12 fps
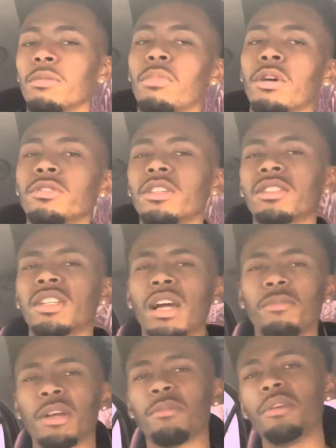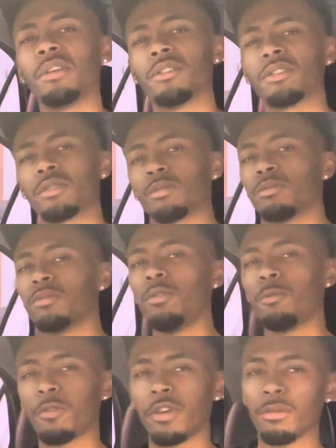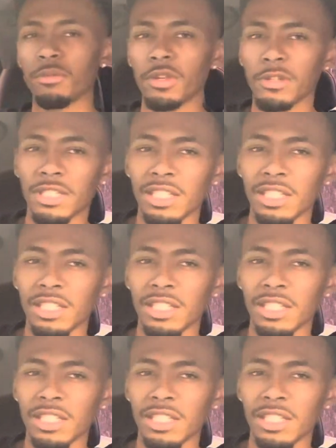Bro, just come at me on some, you feel me?